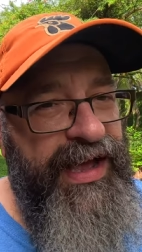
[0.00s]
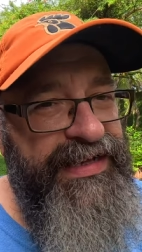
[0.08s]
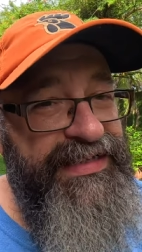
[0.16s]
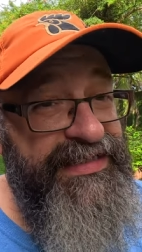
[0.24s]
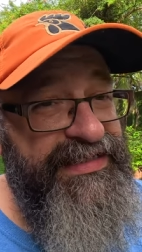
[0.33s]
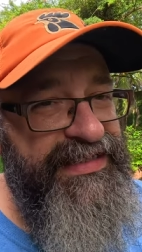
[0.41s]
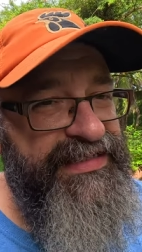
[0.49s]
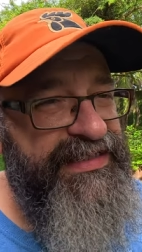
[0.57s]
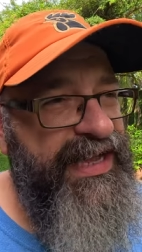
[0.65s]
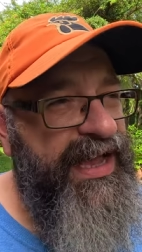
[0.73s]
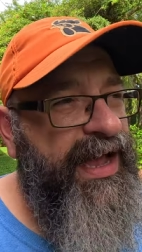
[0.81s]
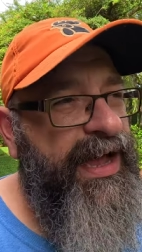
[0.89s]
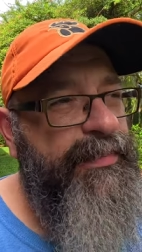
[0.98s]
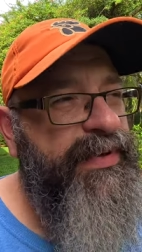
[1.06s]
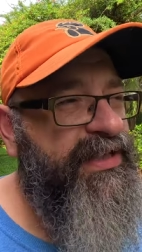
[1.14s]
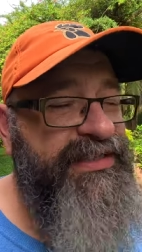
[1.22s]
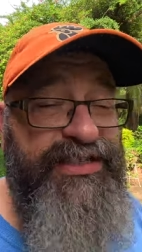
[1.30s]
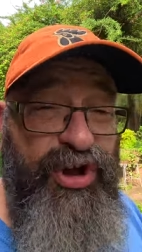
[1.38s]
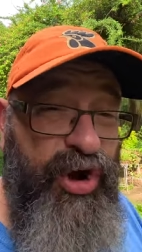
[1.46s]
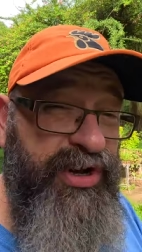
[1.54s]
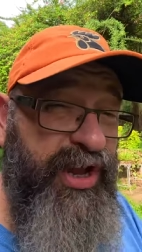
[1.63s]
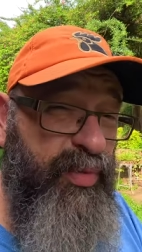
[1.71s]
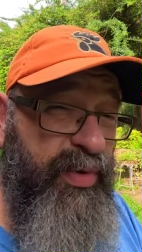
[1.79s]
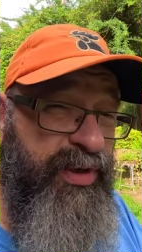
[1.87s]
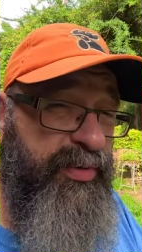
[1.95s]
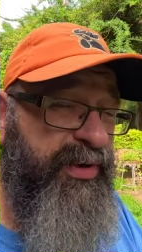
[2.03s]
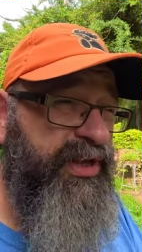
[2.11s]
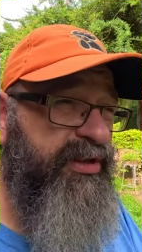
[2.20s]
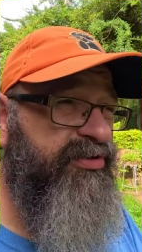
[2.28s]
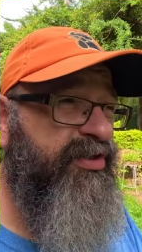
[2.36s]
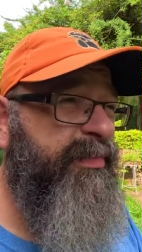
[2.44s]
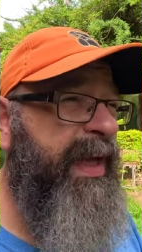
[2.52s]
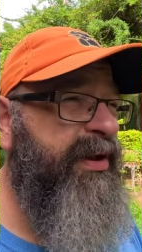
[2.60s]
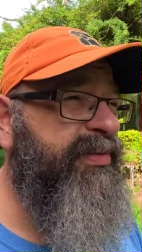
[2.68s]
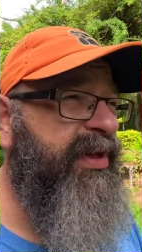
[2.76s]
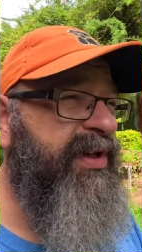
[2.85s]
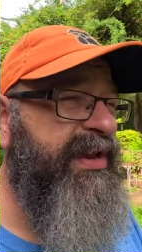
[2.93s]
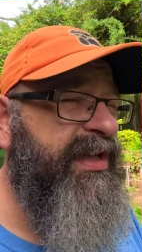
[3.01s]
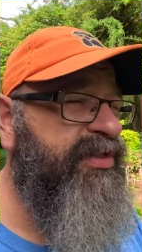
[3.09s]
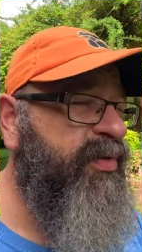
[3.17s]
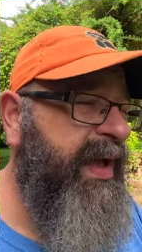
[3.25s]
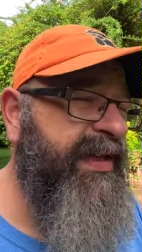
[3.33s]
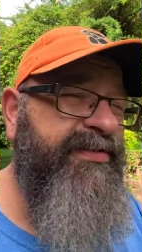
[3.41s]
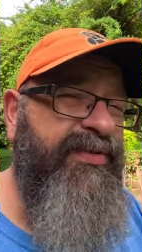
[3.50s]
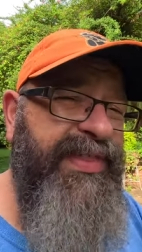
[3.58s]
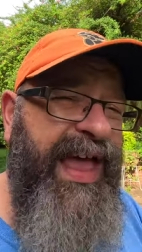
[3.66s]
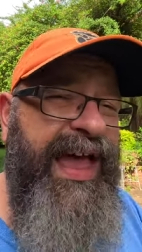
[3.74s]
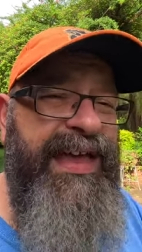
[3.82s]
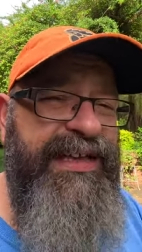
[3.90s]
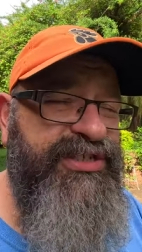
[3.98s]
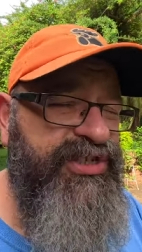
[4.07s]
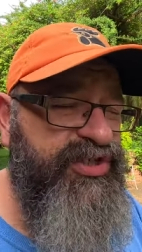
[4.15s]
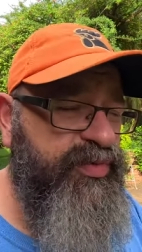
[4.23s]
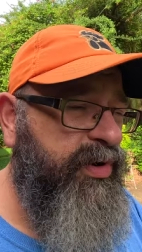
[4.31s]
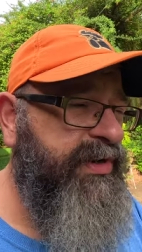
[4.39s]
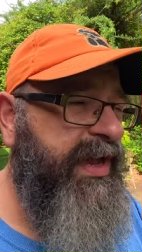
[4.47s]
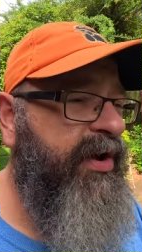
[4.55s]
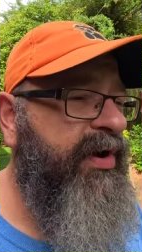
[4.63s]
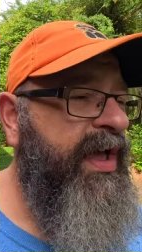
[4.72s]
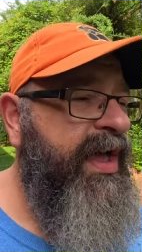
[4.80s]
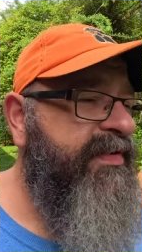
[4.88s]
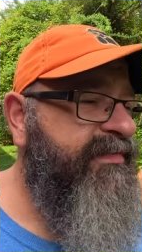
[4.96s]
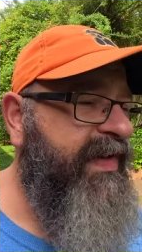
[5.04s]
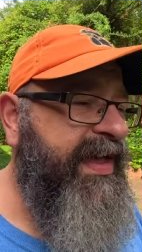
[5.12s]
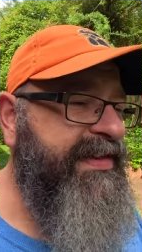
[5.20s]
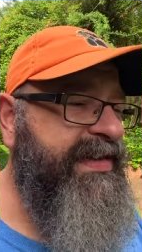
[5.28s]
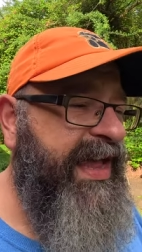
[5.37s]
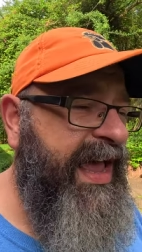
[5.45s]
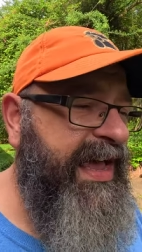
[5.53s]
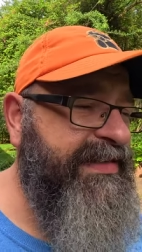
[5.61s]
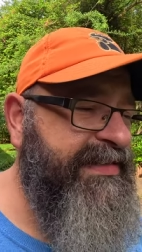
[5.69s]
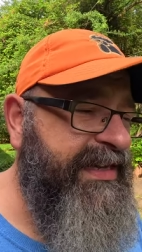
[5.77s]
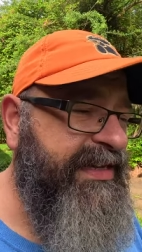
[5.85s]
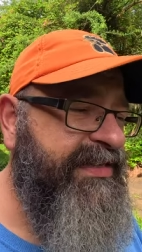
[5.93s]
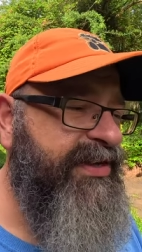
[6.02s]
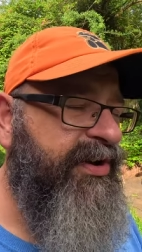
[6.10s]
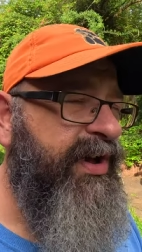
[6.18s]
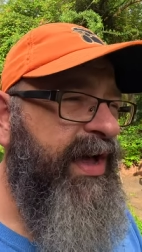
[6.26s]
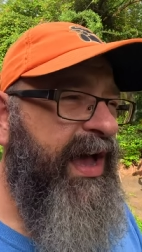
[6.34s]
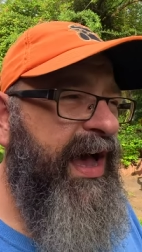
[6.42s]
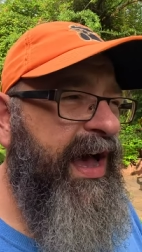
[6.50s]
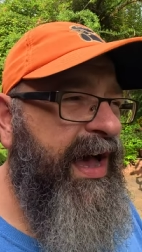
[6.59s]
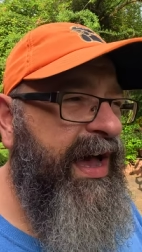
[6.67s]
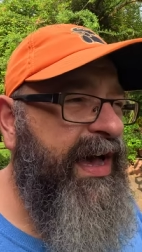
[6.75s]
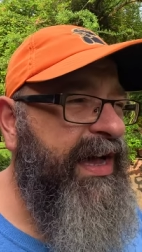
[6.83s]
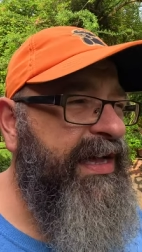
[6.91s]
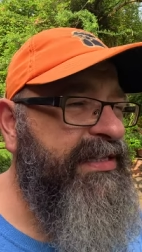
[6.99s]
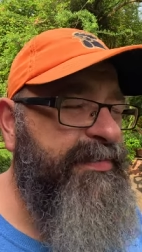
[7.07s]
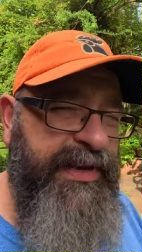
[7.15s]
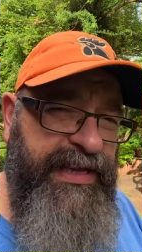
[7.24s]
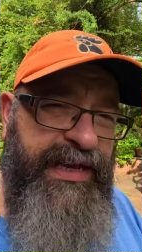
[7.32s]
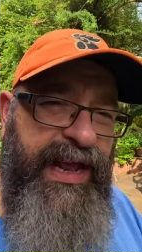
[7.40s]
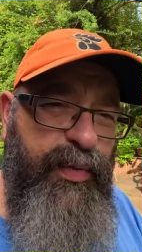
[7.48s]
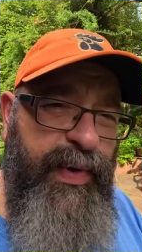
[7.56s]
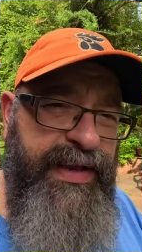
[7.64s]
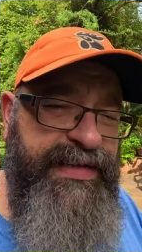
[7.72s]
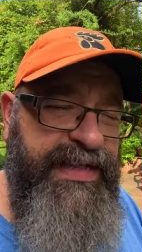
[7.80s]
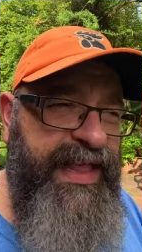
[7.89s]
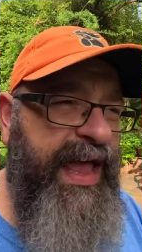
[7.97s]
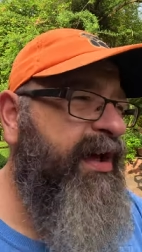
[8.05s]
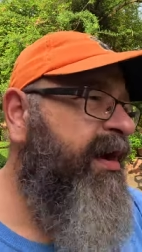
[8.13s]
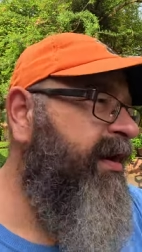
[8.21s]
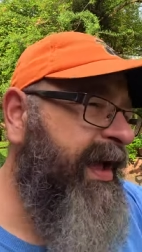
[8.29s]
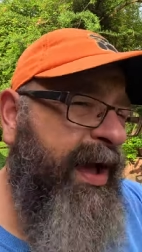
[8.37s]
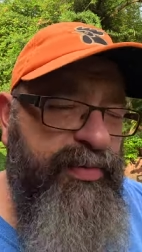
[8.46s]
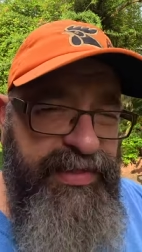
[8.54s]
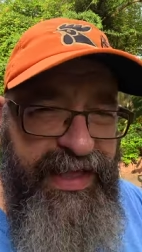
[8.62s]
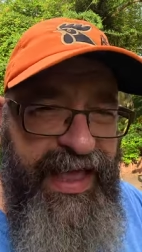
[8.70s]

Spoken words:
distance, because it's hard to get really, really close to the band without getting in the way. So that has just worked out fantastic. So Dominica and I went to that, hung out with the